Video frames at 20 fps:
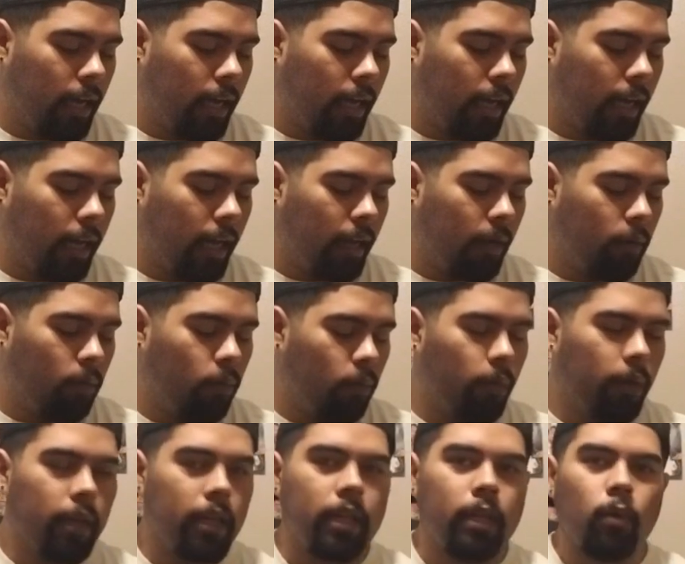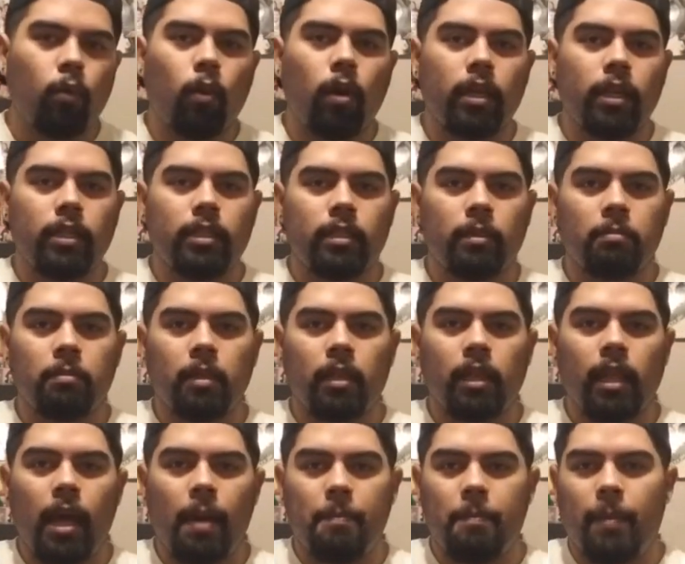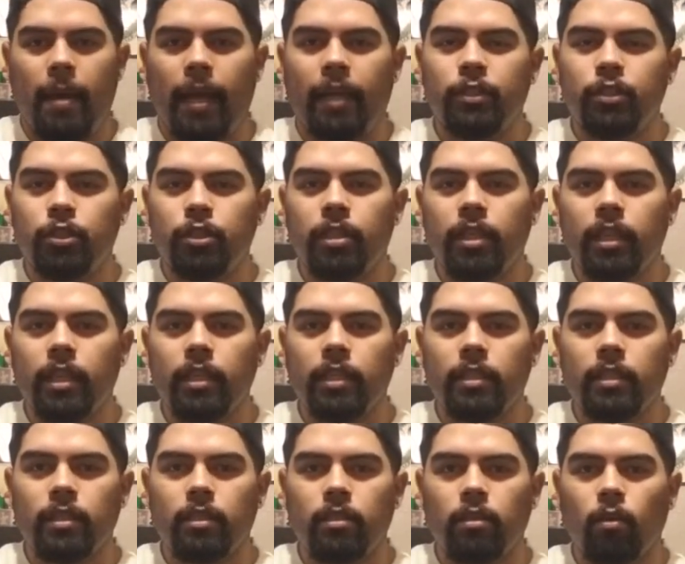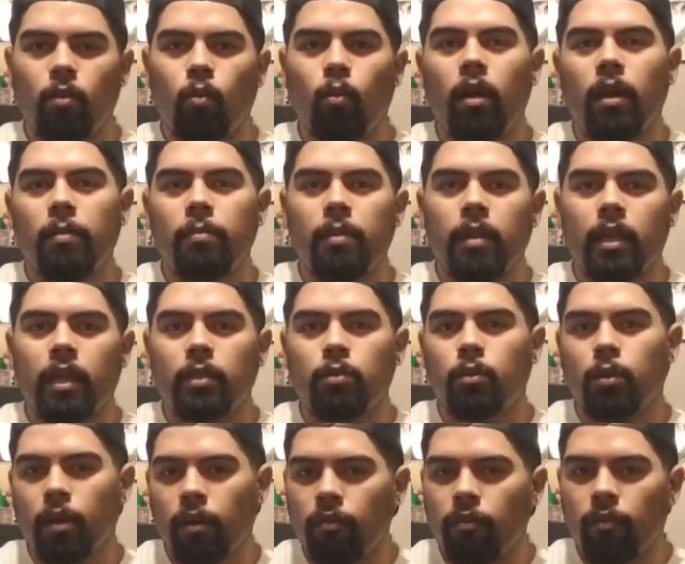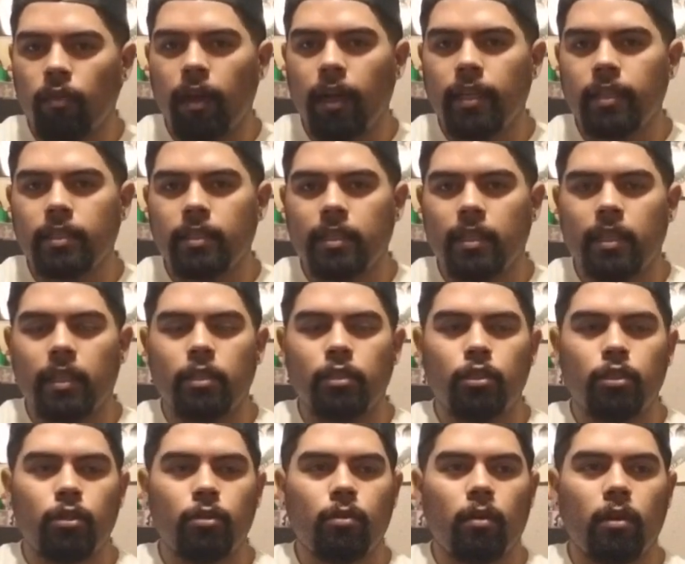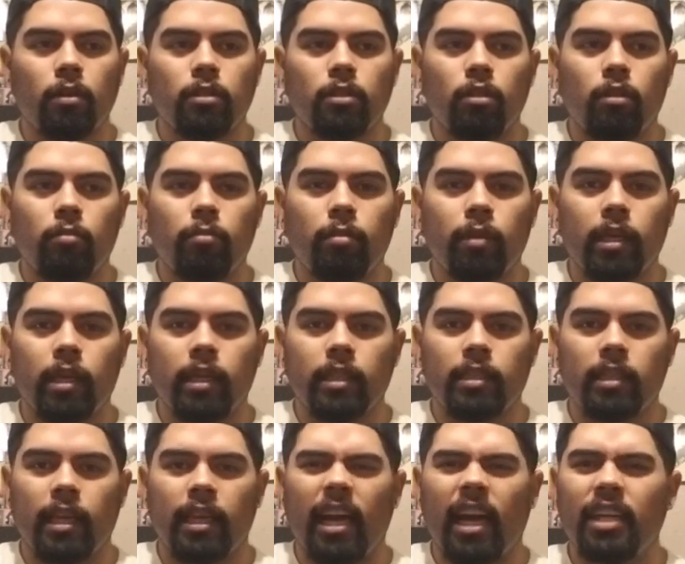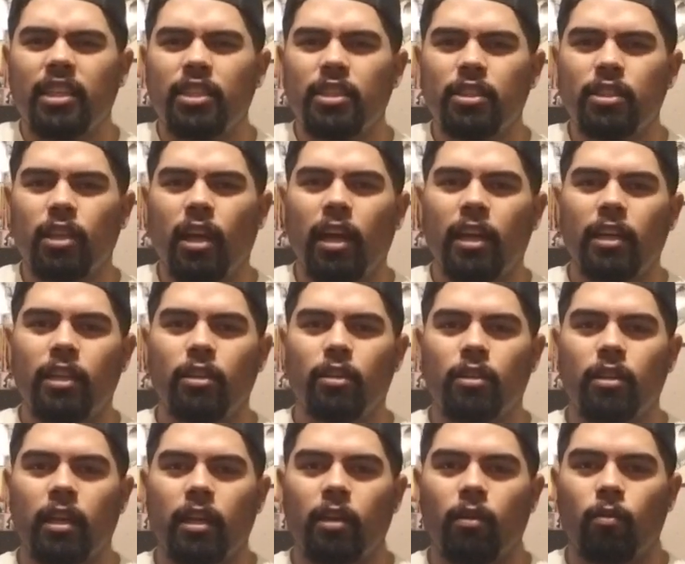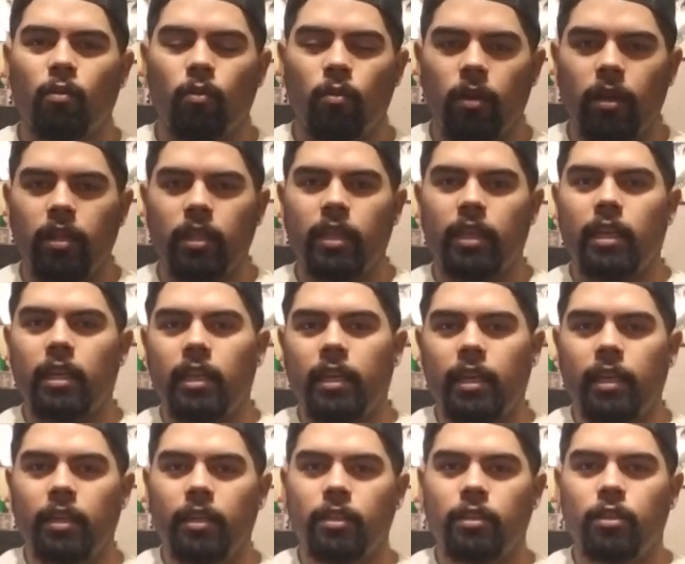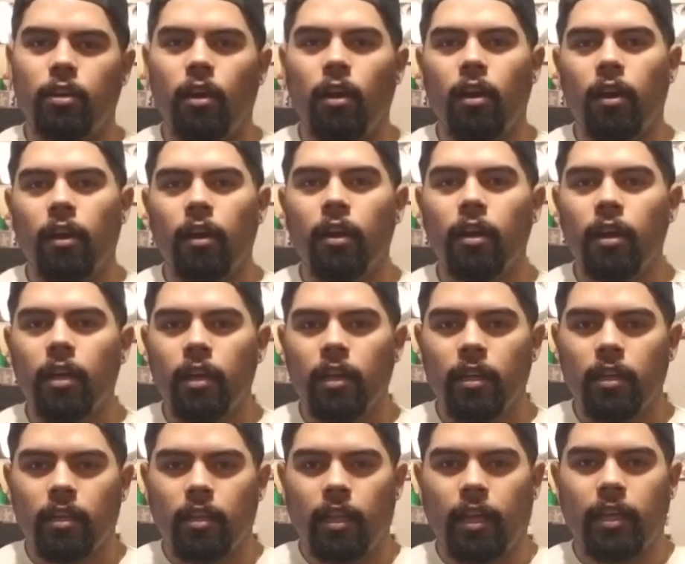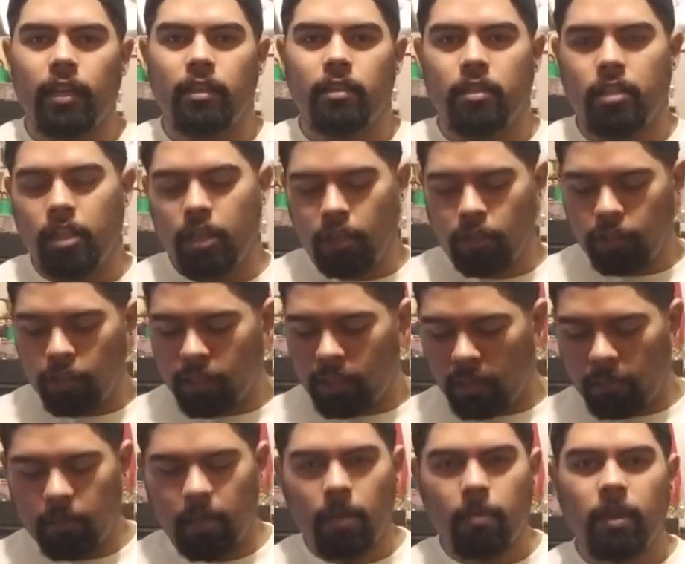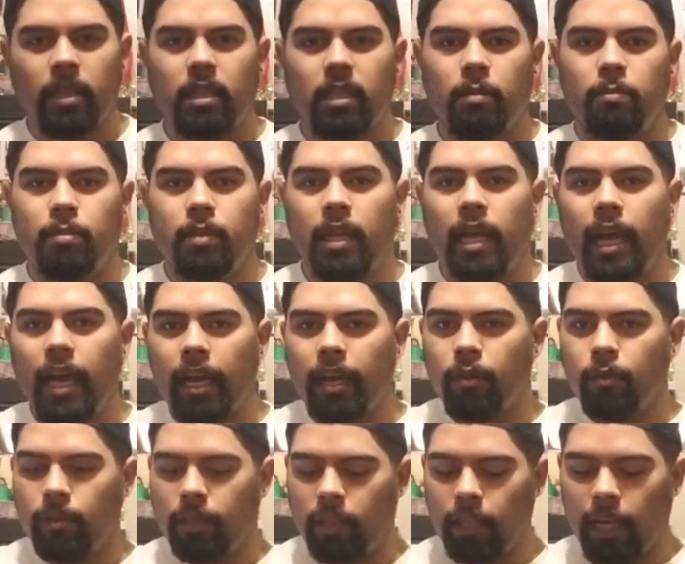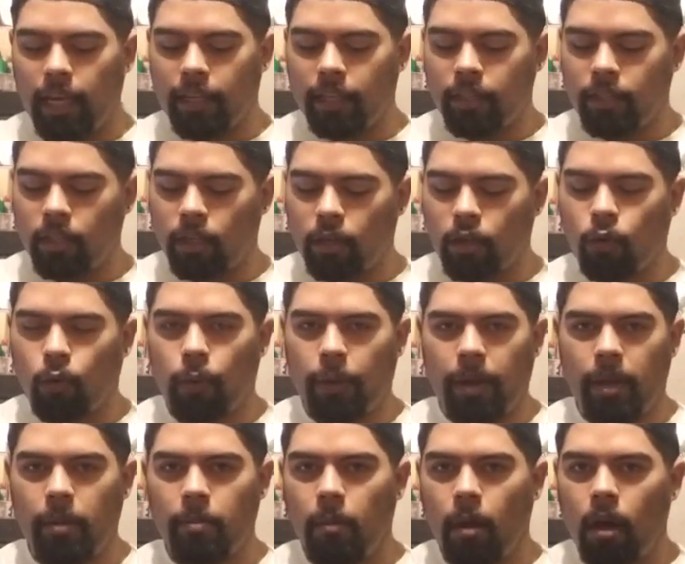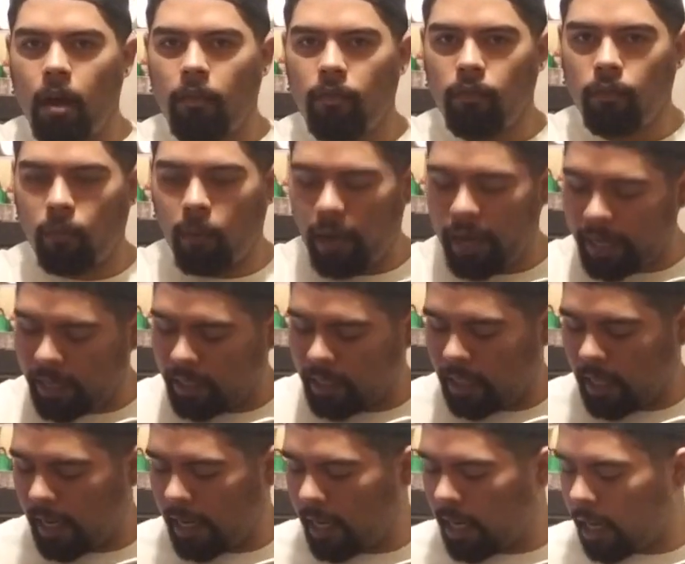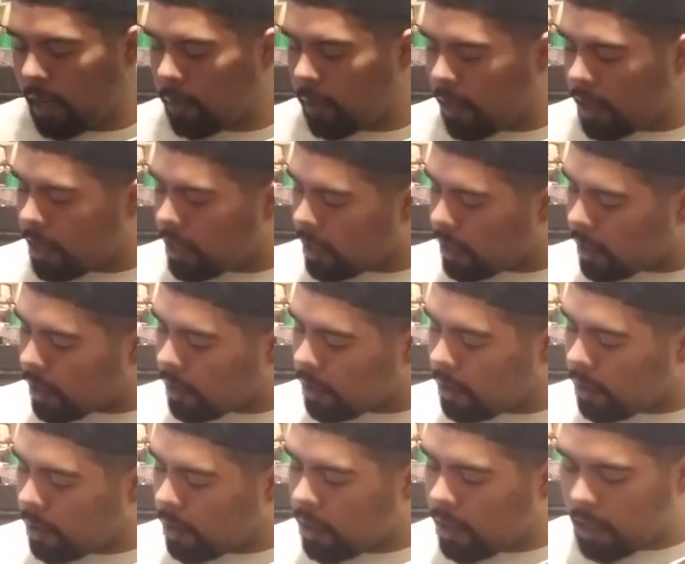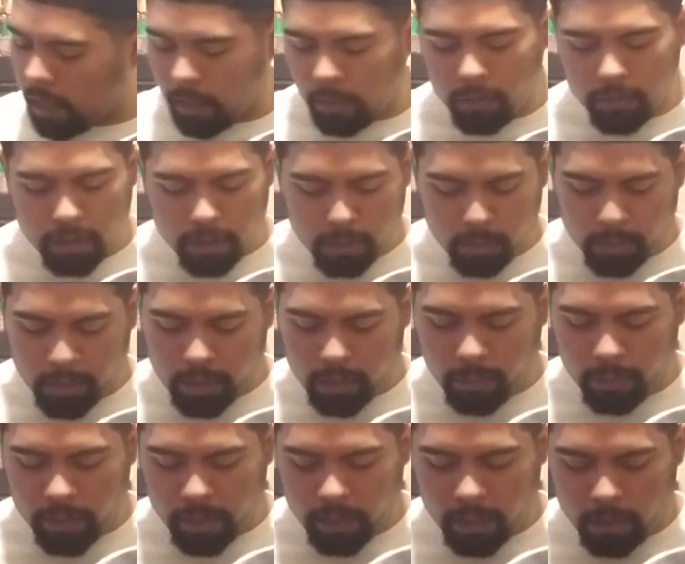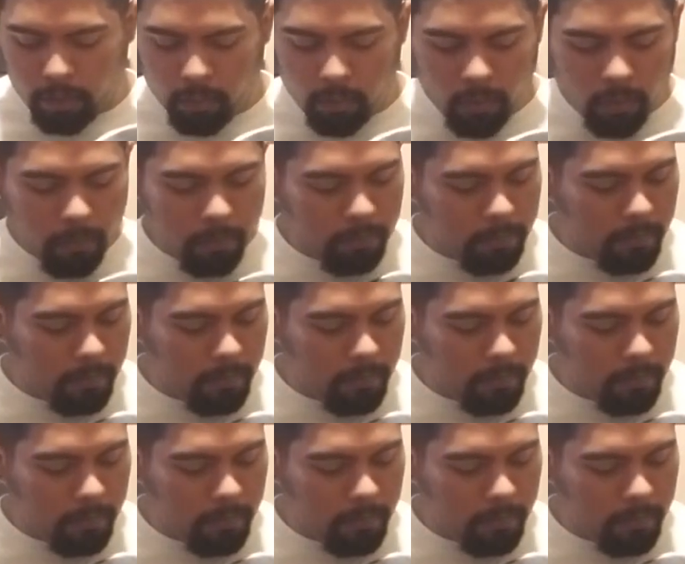I really wanted something that matched his. 1, because we were friends, and then 2, also because like I just thought it looked like a really clean guitar. Like, just something about the black with like the cream off-white lining right here. It was just really cool.